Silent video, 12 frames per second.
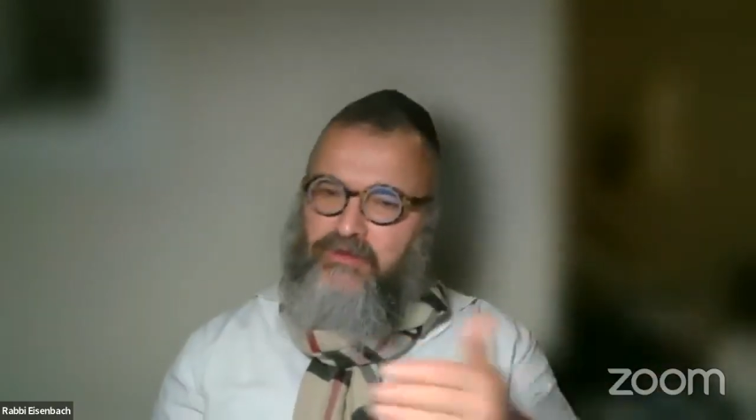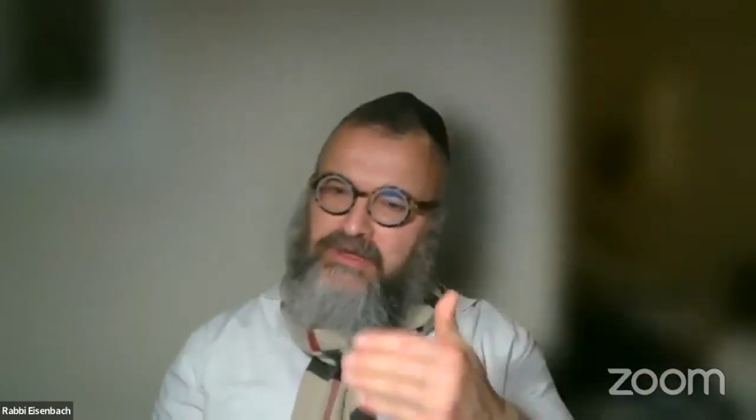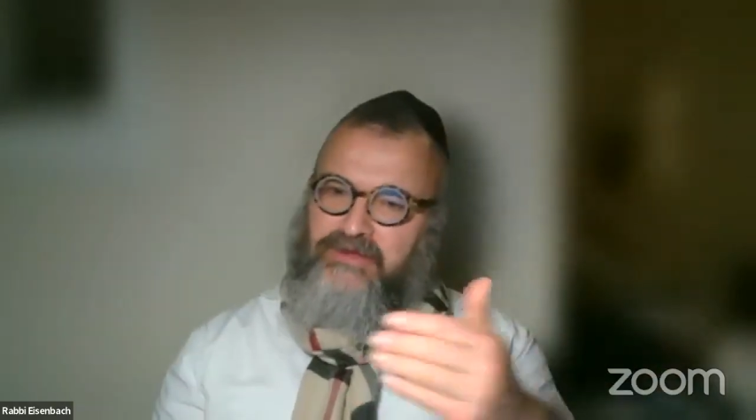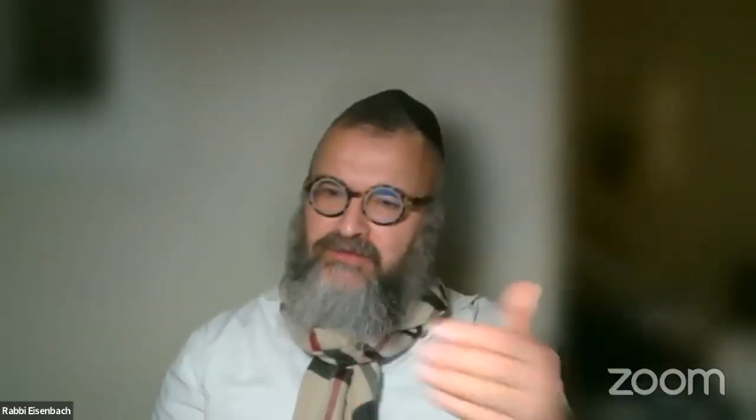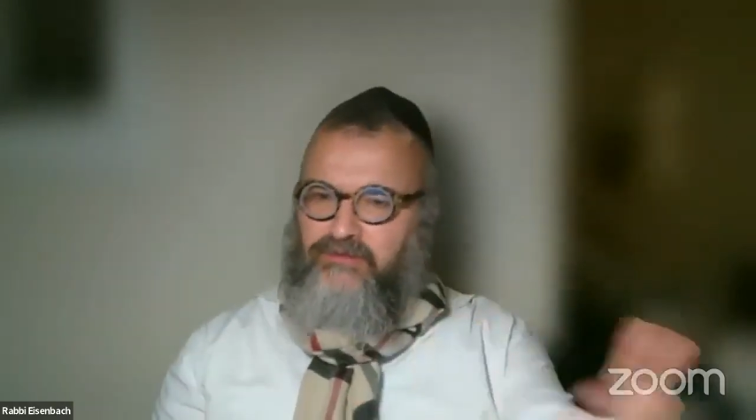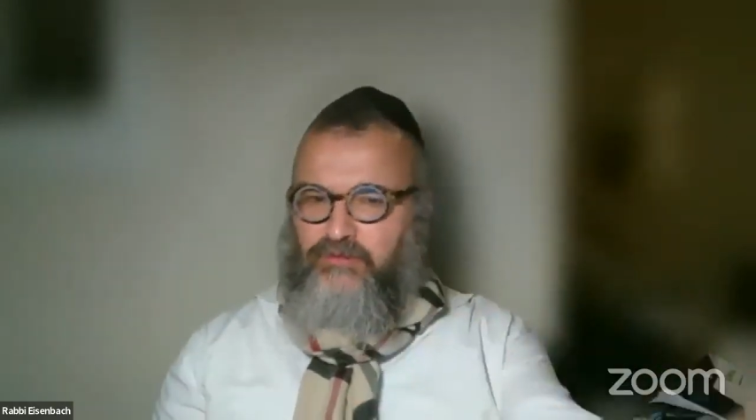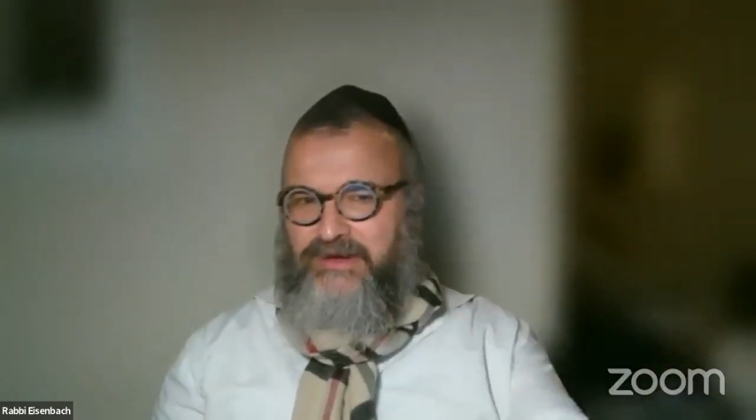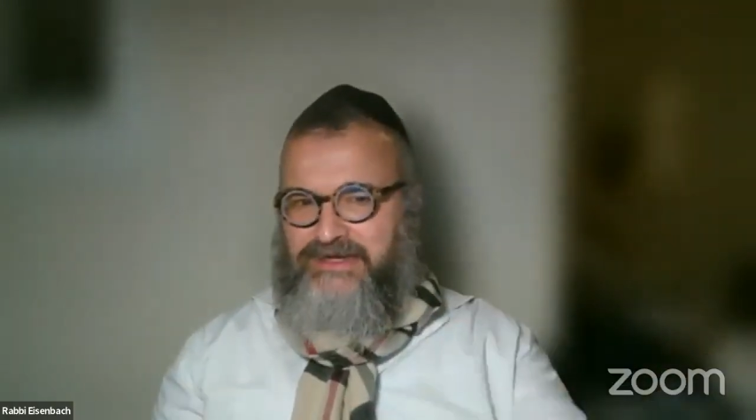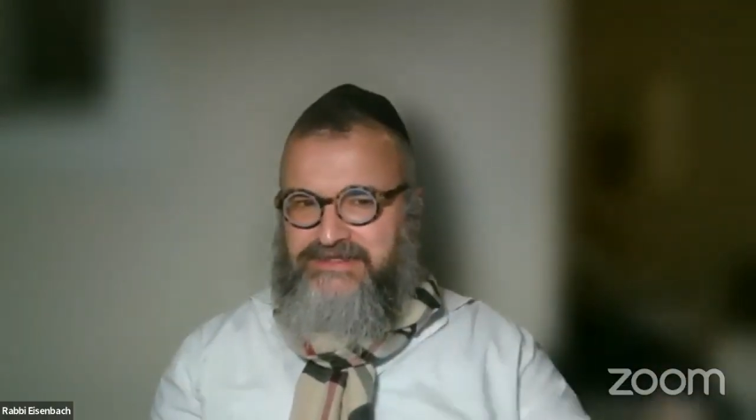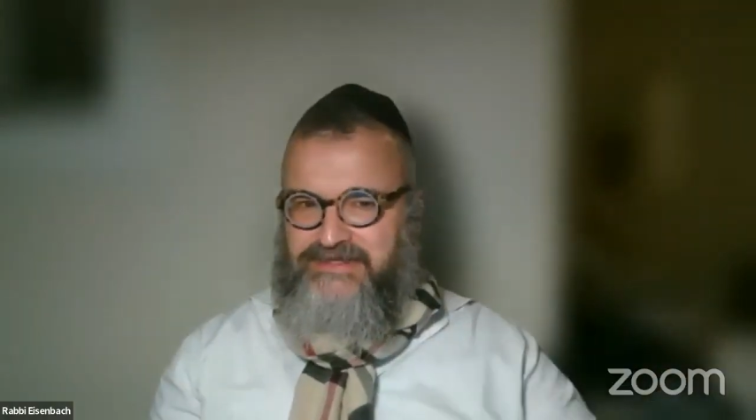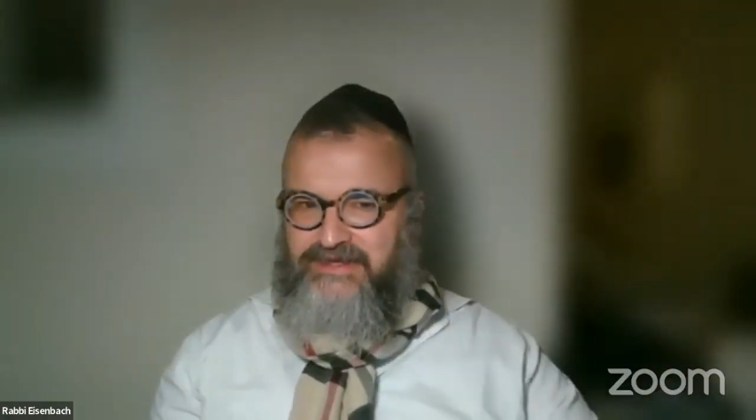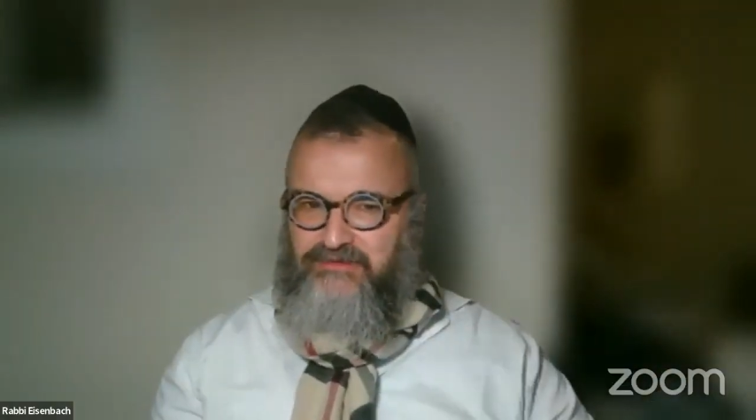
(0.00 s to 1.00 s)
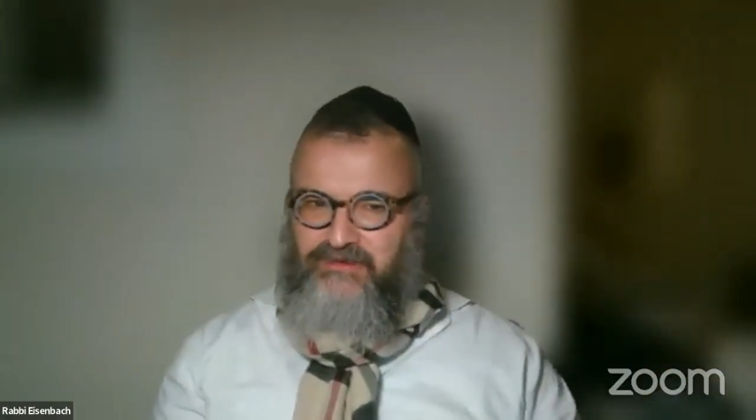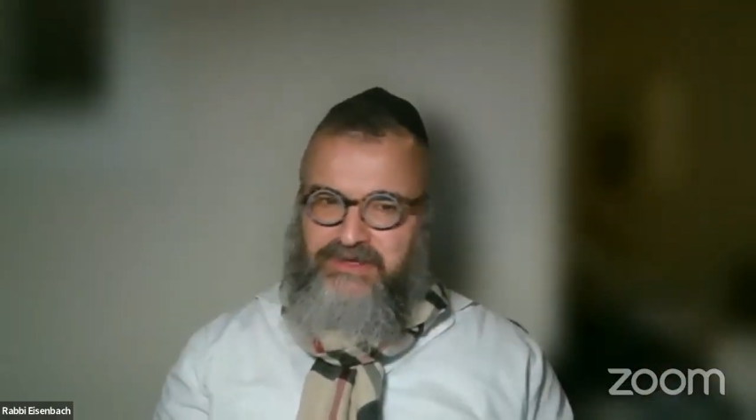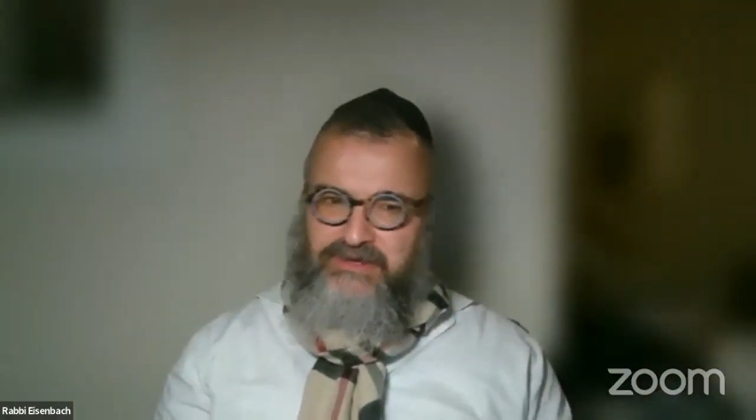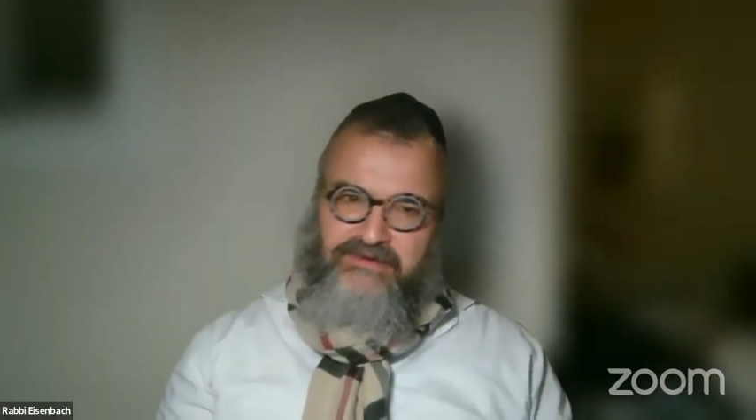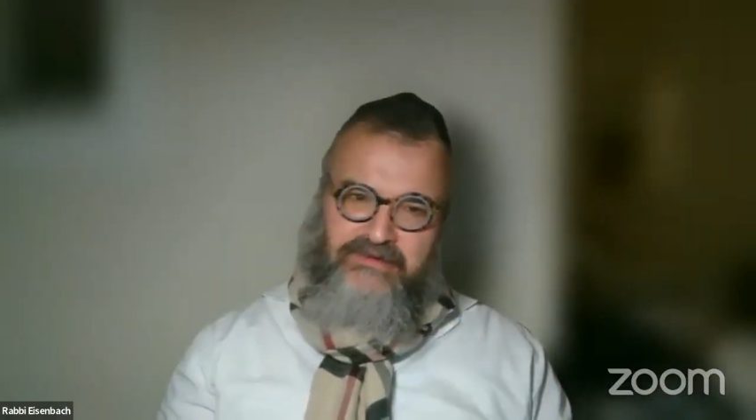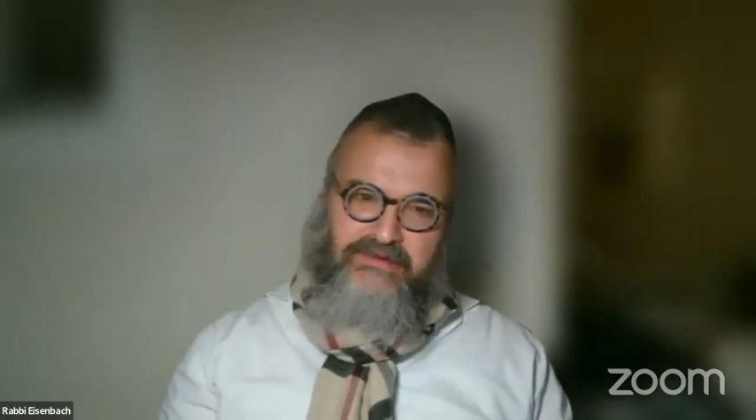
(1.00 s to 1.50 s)
early 20th
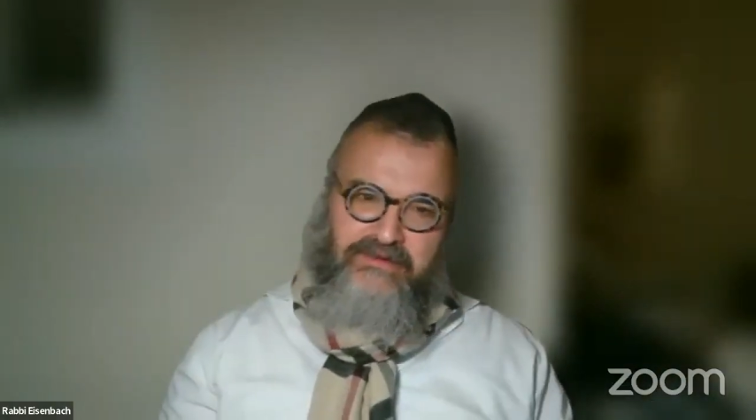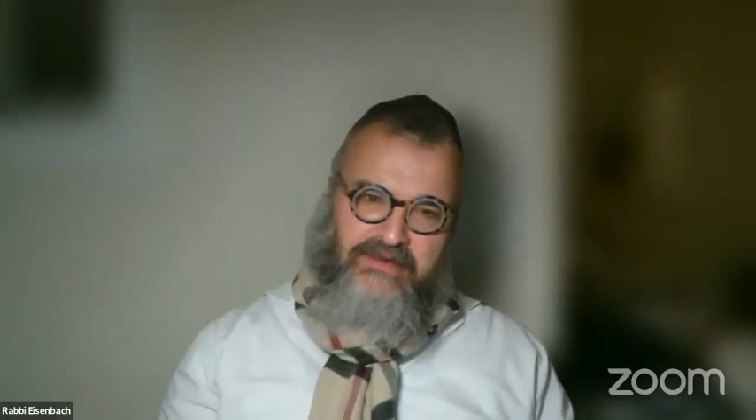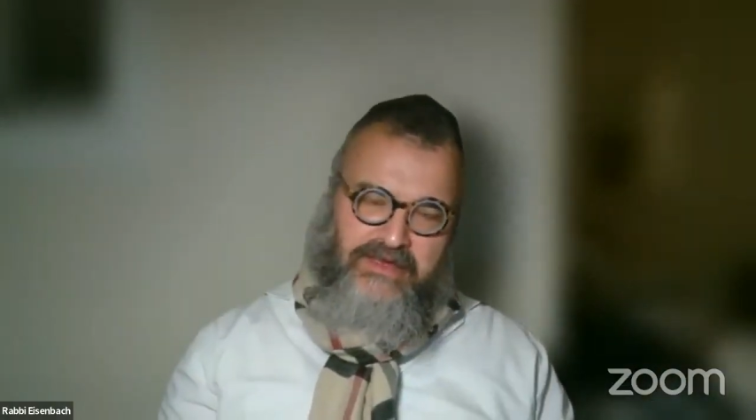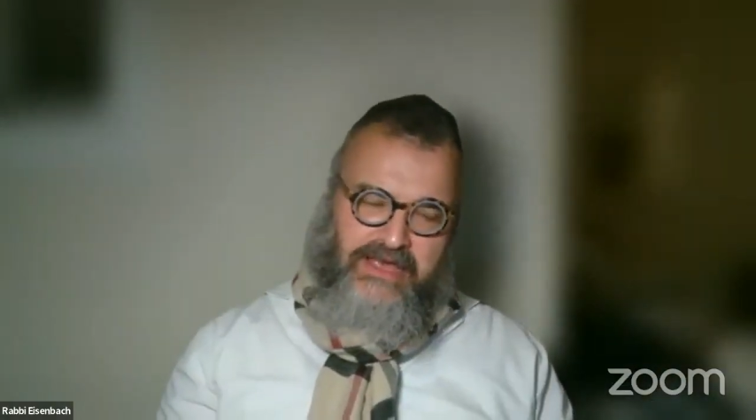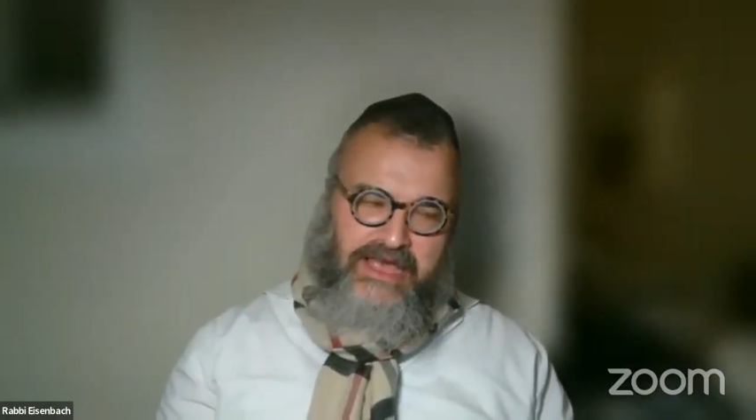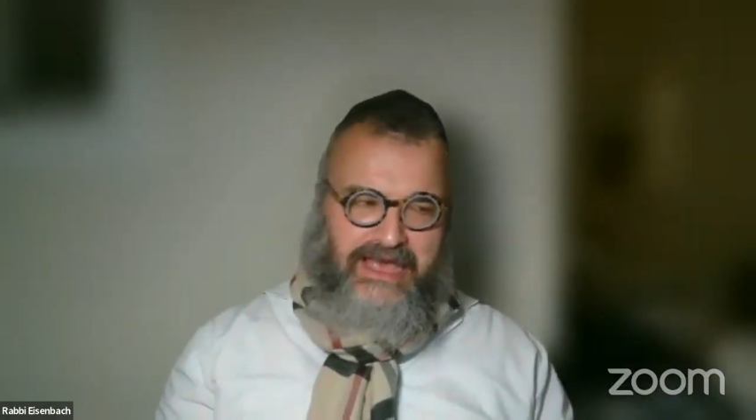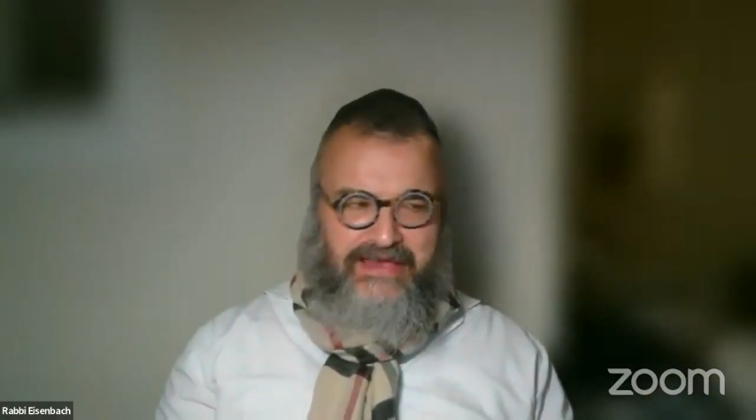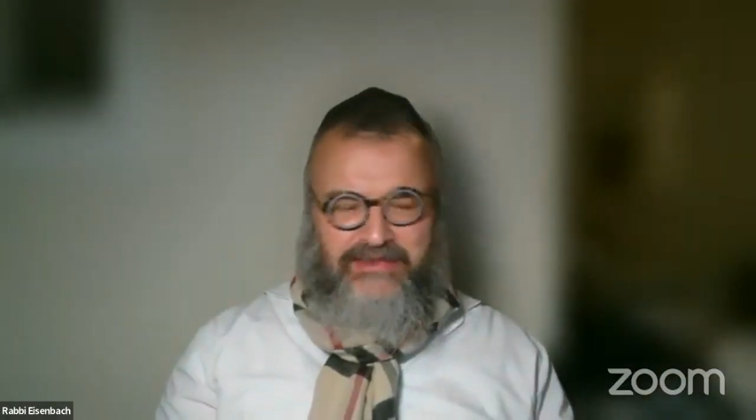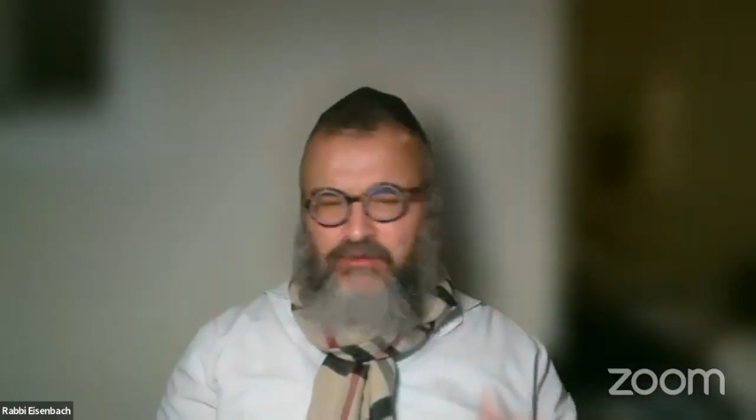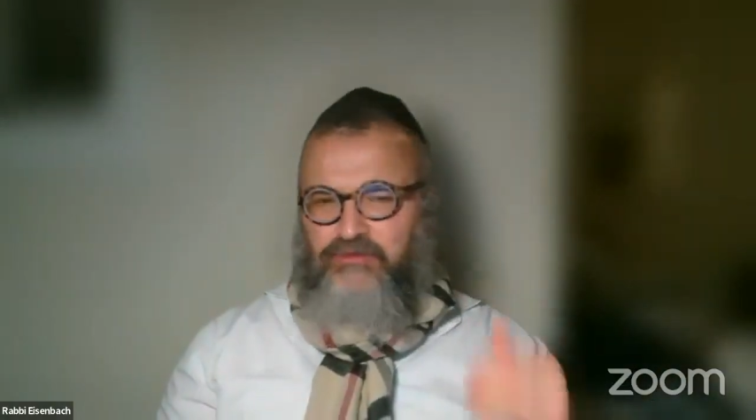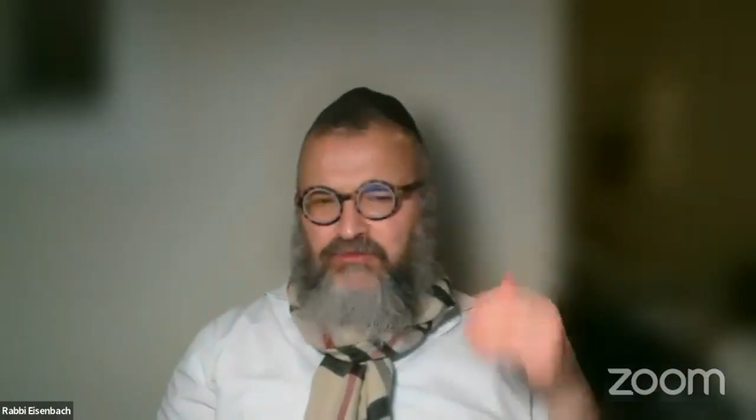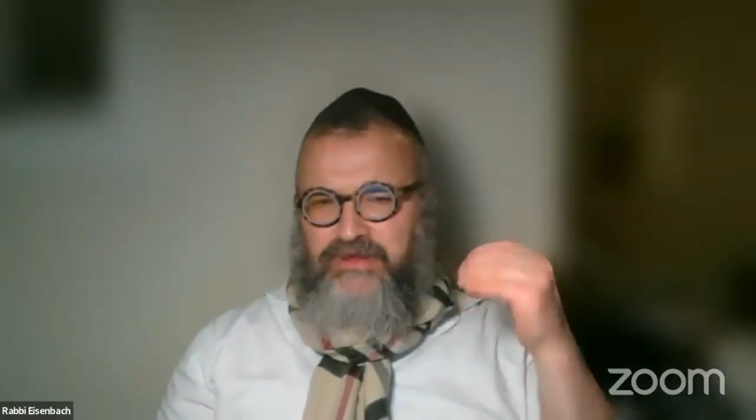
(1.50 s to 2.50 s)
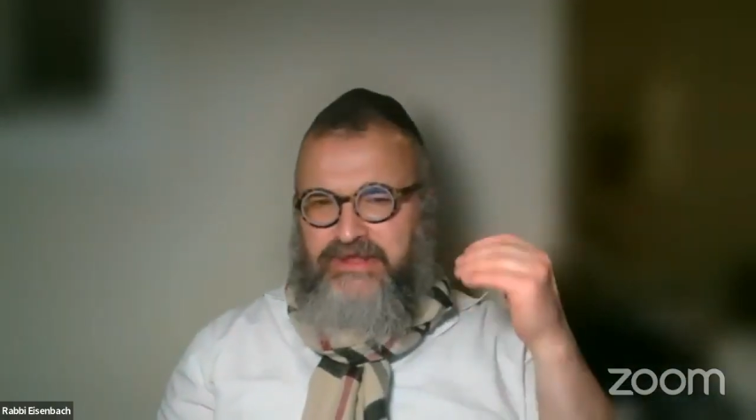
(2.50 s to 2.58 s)
century, and they were